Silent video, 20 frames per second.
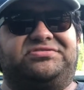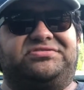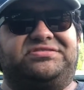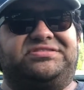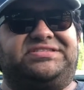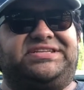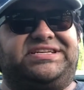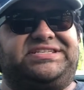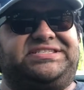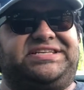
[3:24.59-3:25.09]

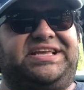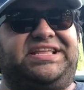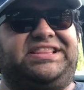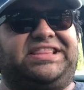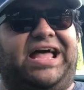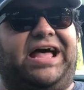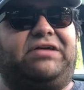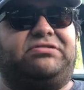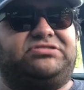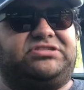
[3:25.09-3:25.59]

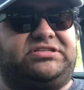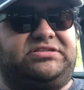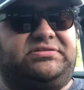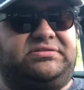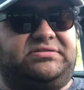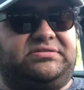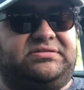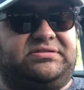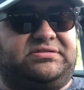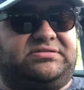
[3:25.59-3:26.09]
16,000?
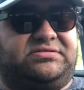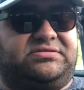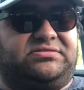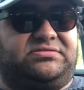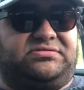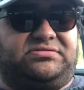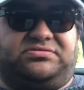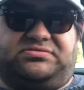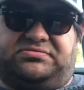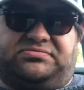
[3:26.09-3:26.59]

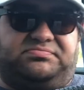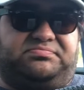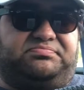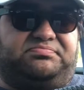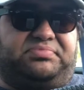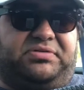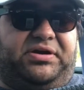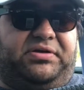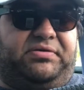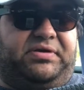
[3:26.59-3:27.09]
It's
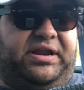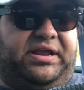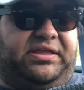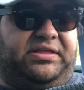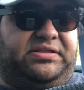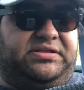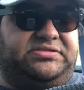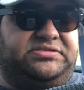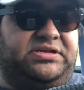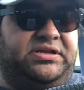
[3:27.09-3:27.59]
pretty
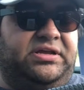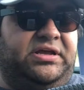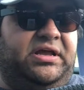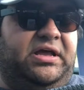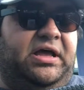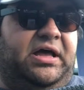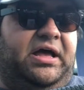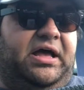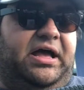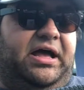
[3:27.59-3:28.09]
ridiculous.
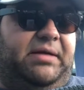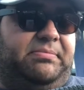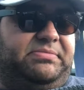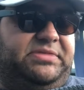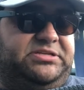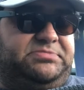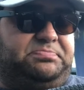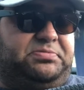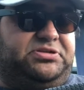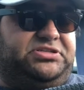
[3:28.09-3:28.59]

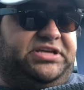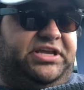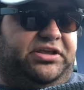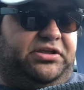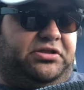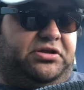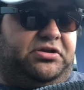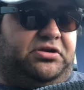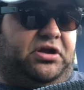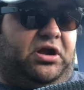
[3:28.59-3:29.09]
This
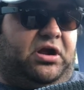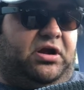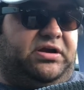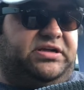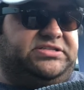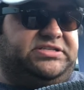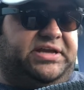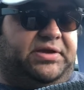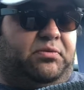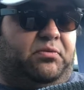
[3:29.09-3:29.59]
particular car
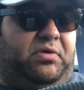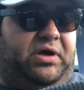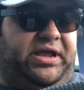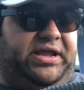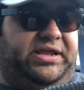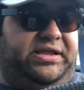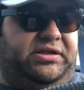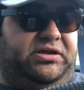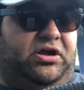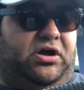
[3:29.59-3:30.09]
is a
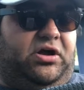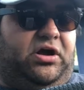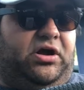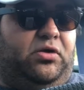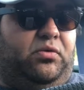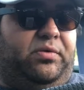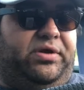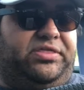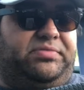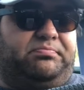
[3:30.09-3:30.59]
white
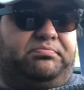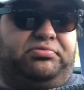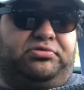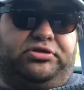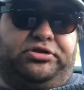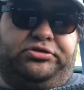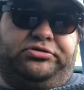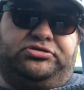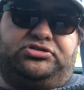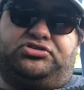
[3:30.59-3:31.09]
car with
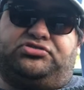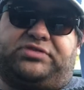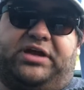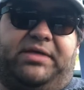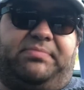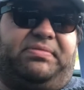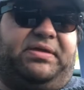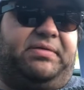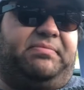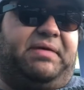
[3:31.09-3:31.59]
blue
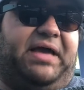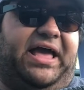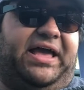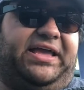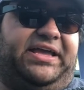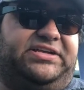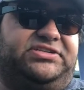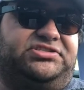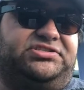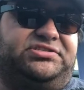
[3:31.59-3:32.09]
striping
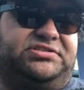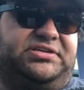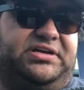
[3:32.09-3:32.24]
package.